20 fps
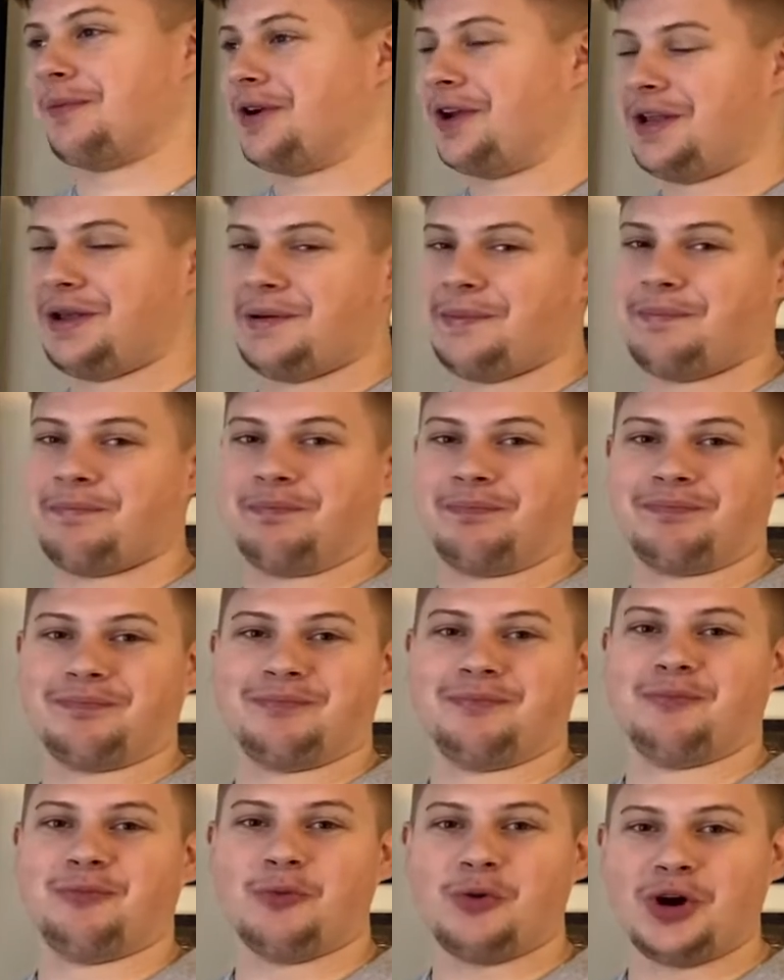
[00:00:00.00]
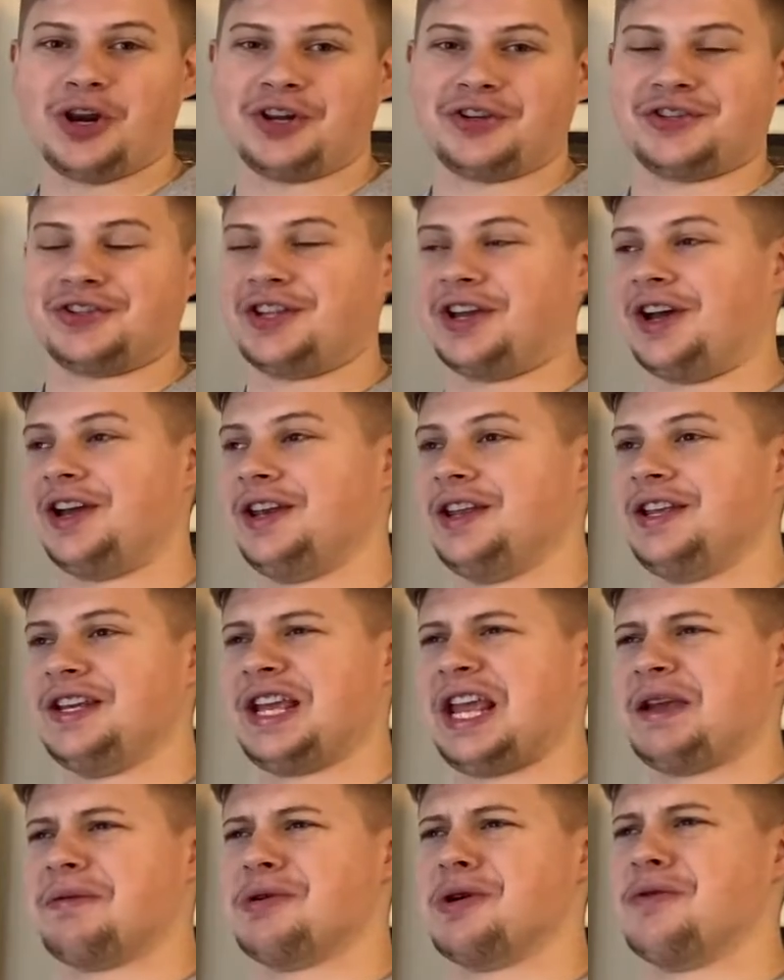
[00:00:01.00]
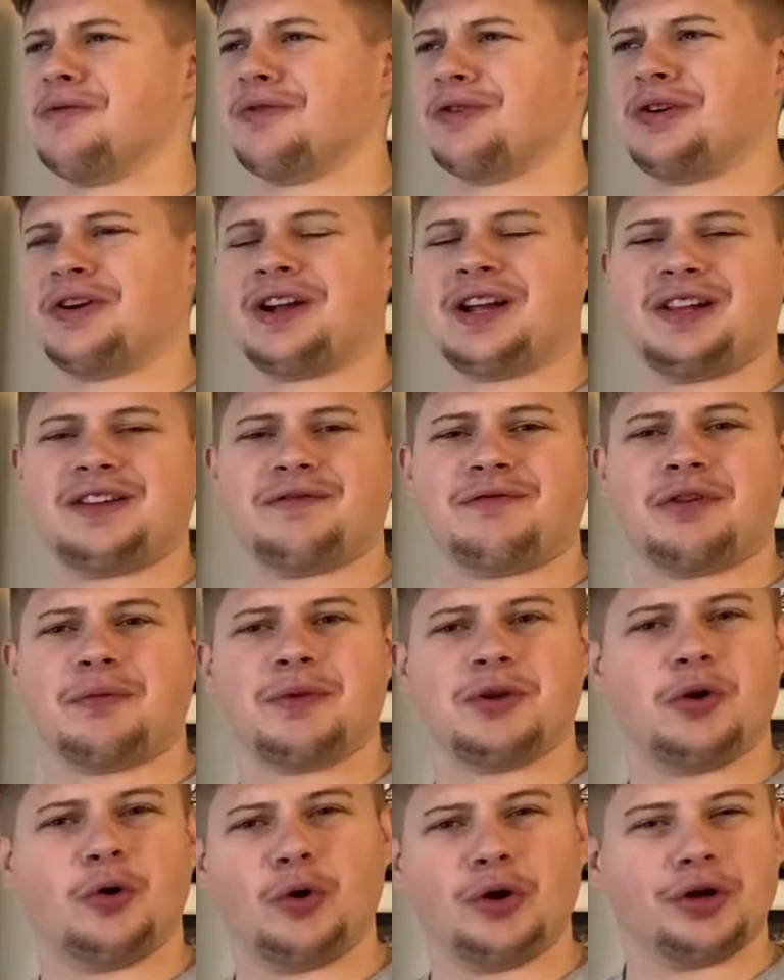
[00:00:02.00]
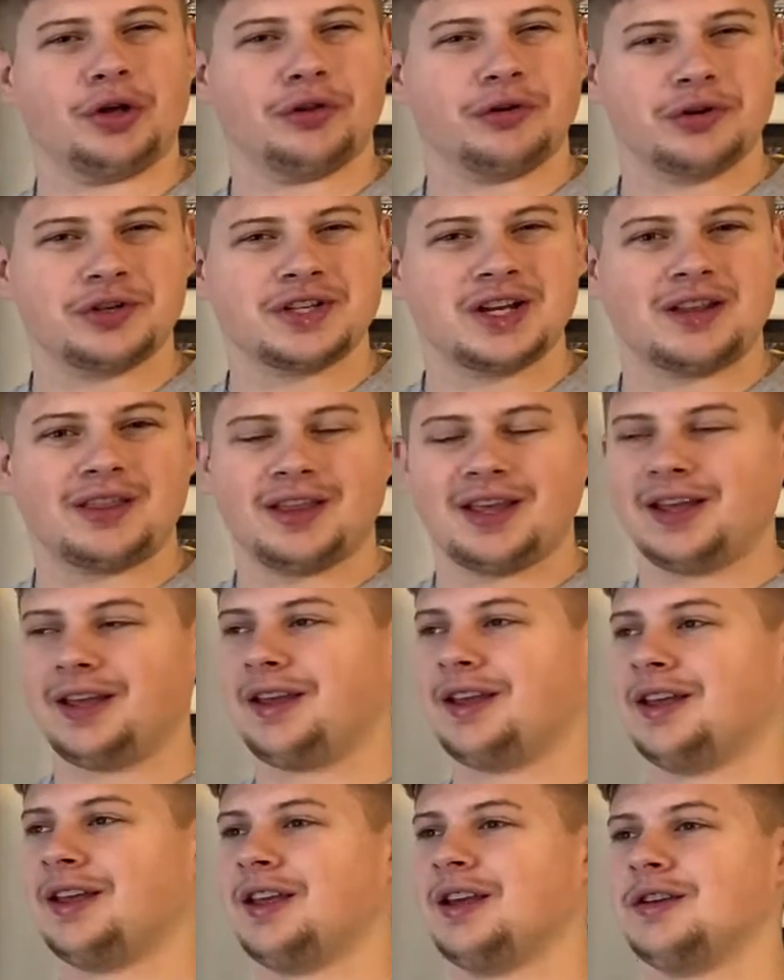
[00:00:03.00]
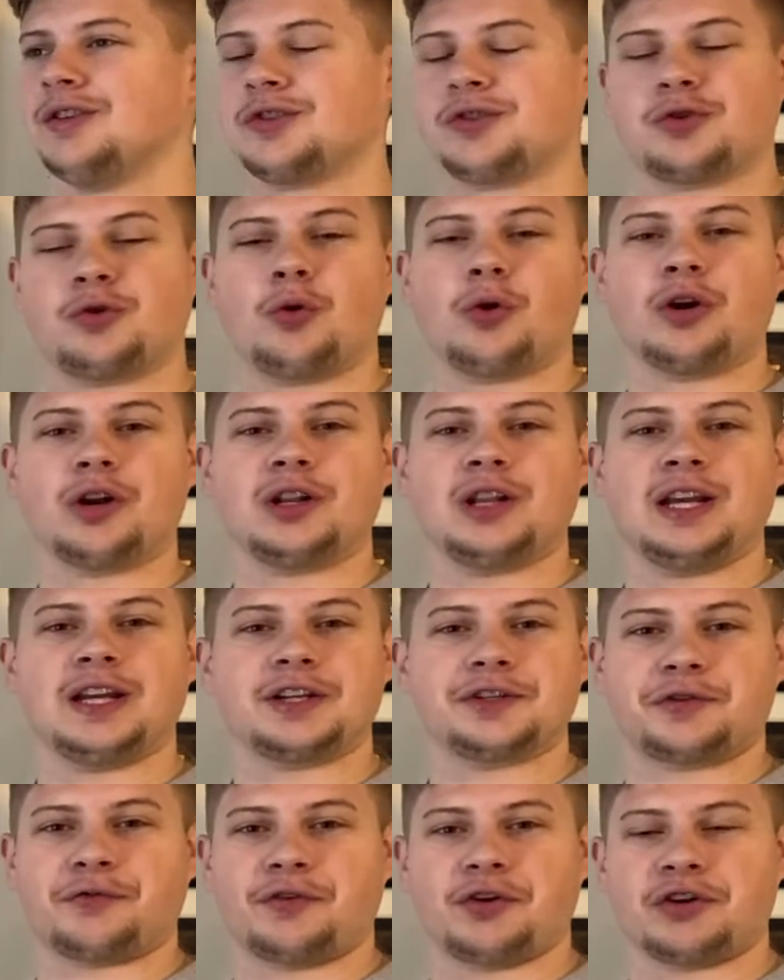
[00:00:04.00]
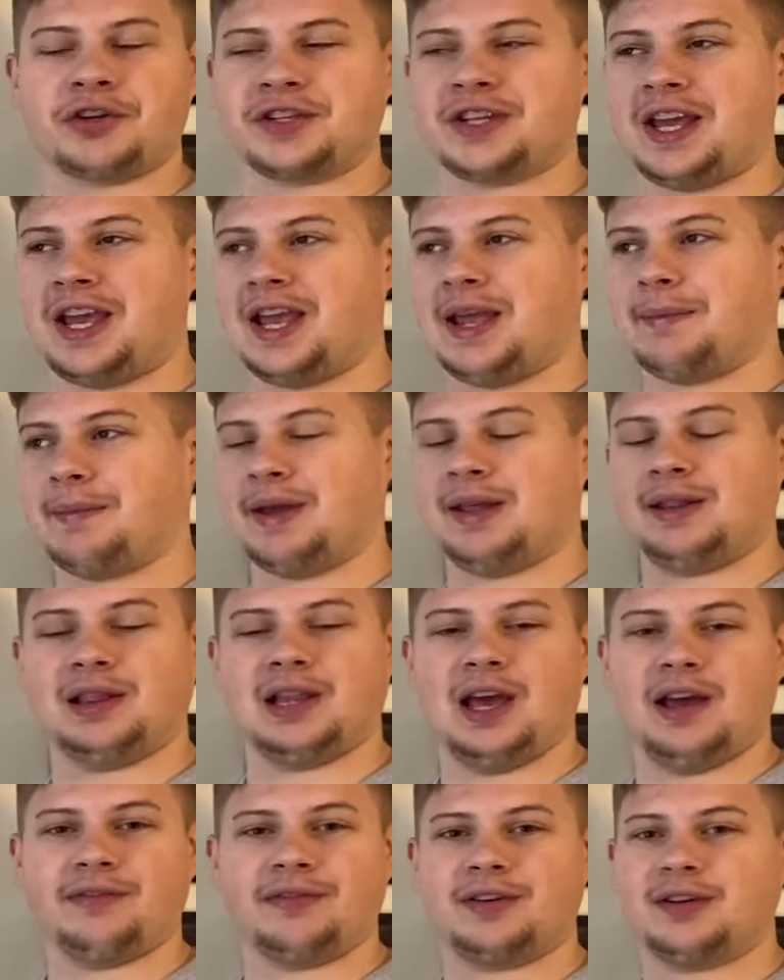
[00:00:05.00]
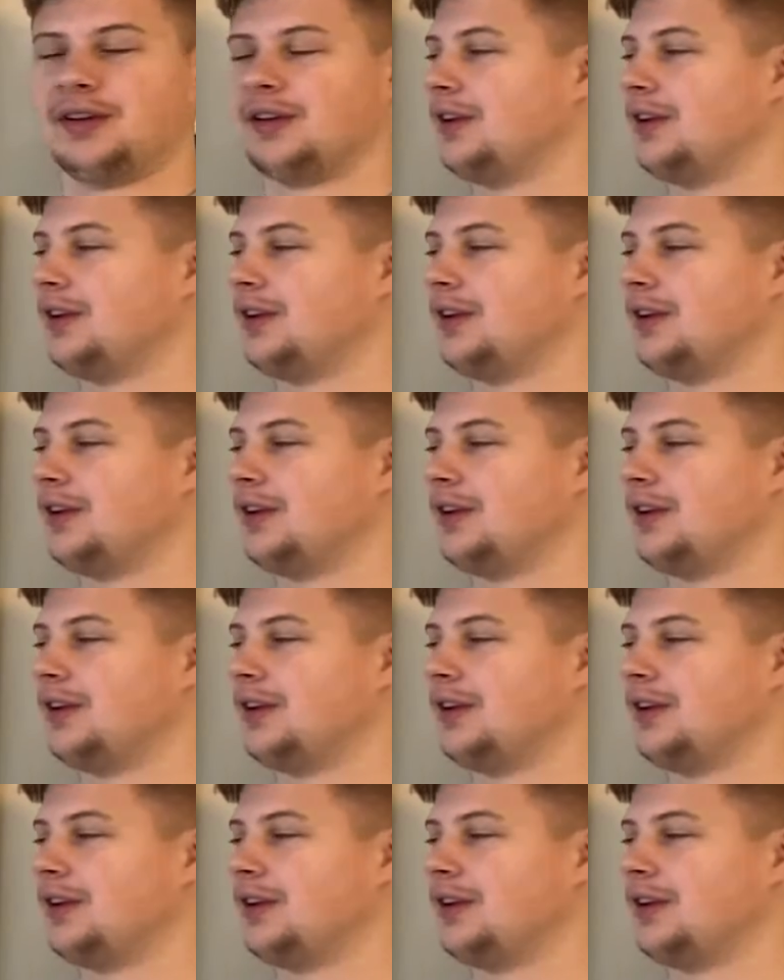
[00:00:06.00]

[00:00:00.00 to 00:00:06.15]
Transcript: him. What a stud. He came over again from the Oilers, I think, scored in like his first game and left.